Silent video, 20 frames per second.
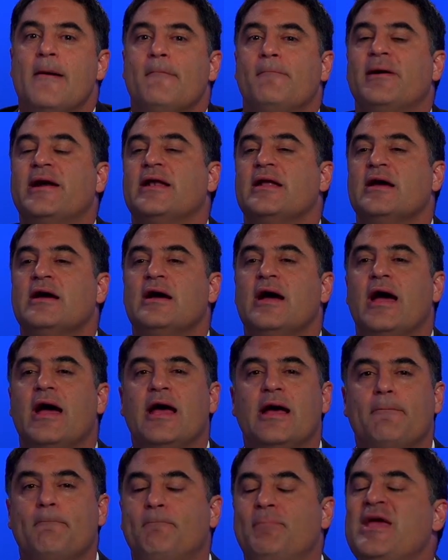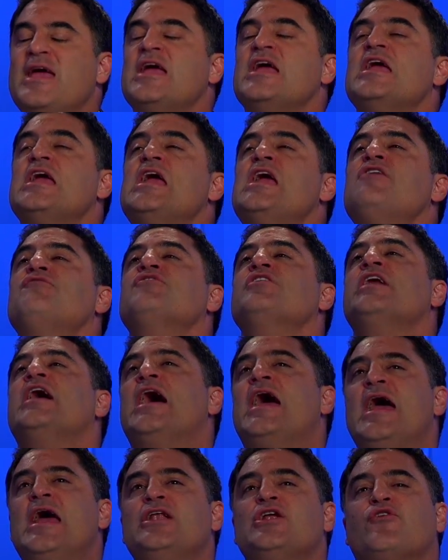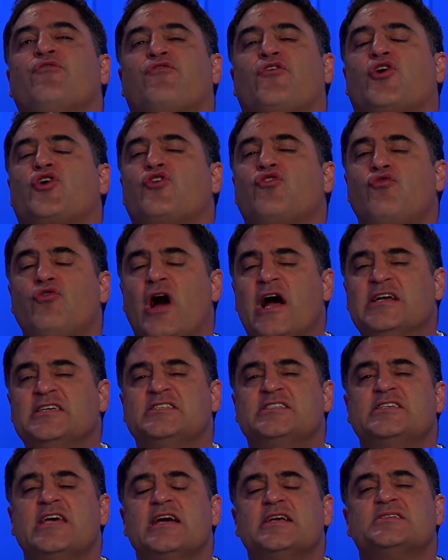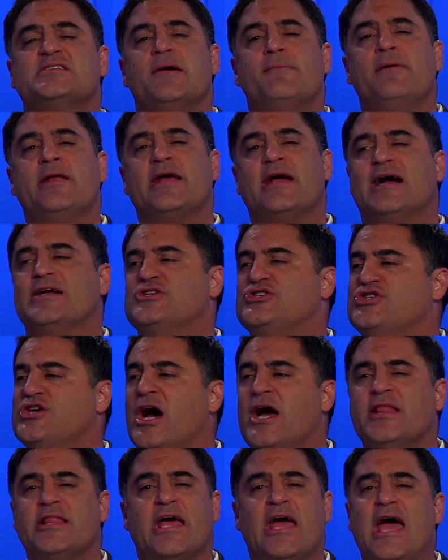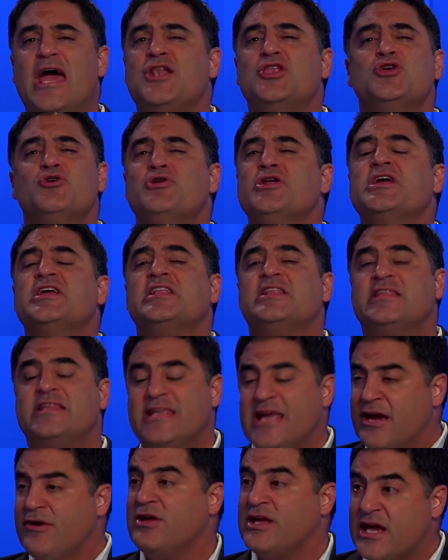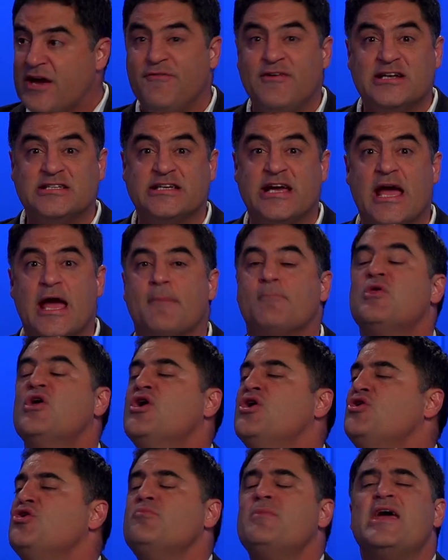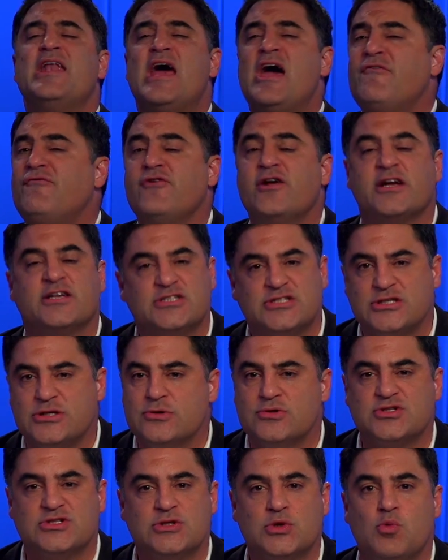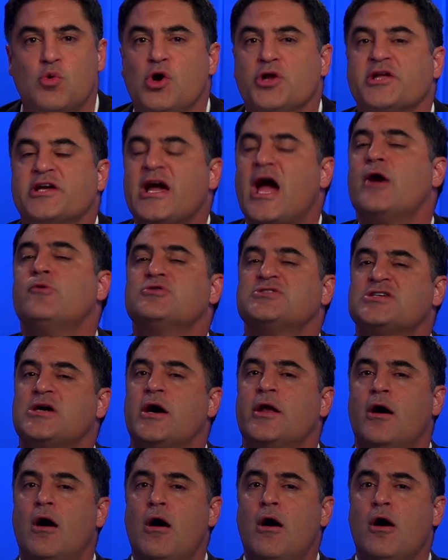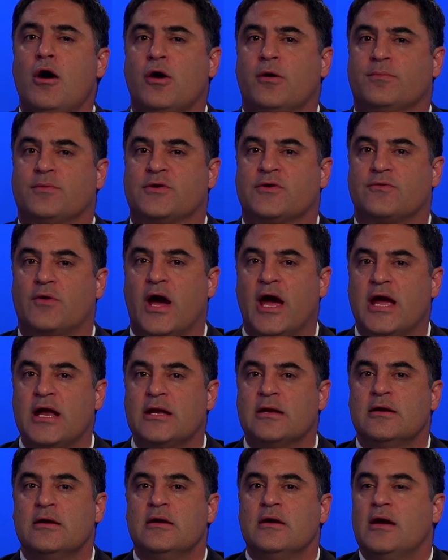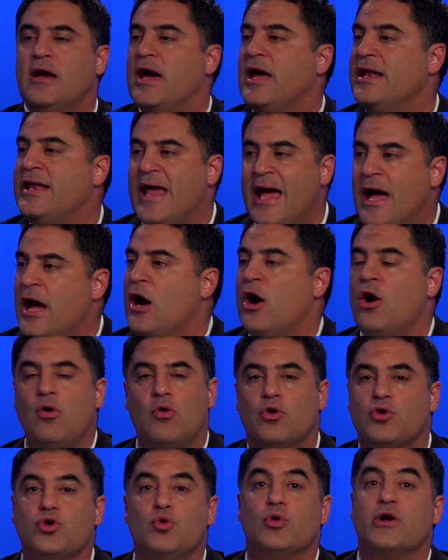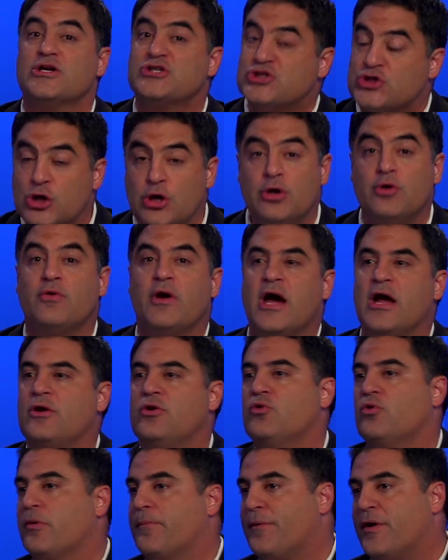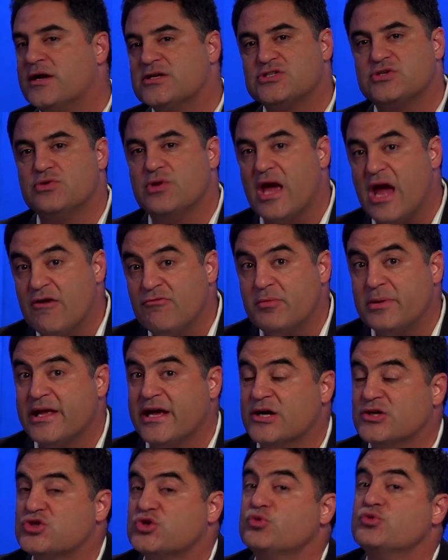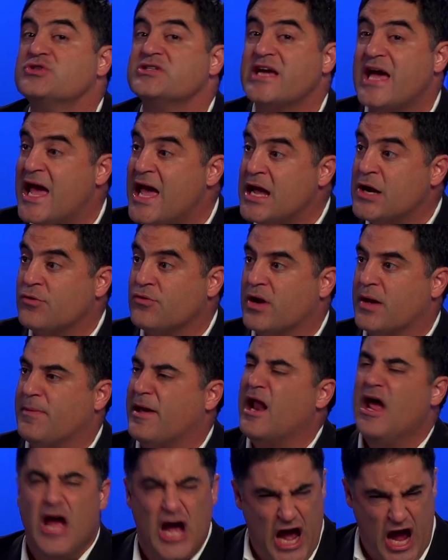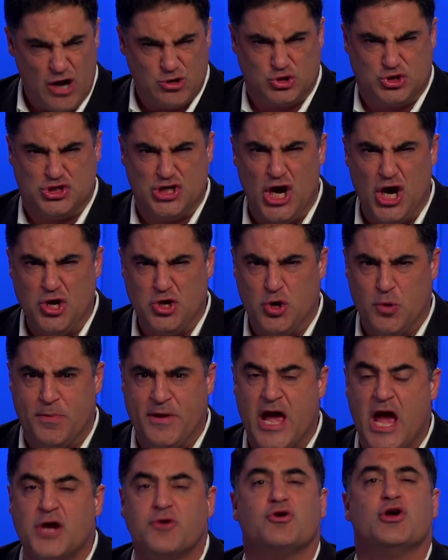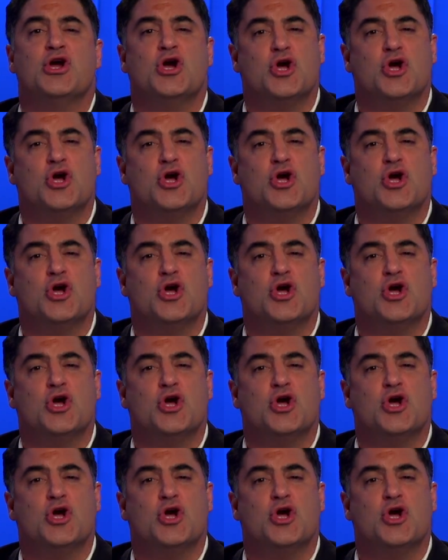But eh, be even handed for Christ's sake. Somebody got shot in the head and you didn't give a damn. Yeah. You made every excuse in the world. The guy was unarmed, right? And now you want to turn around and you want to prosecute everybody else who's angry about it. How dare you be angry?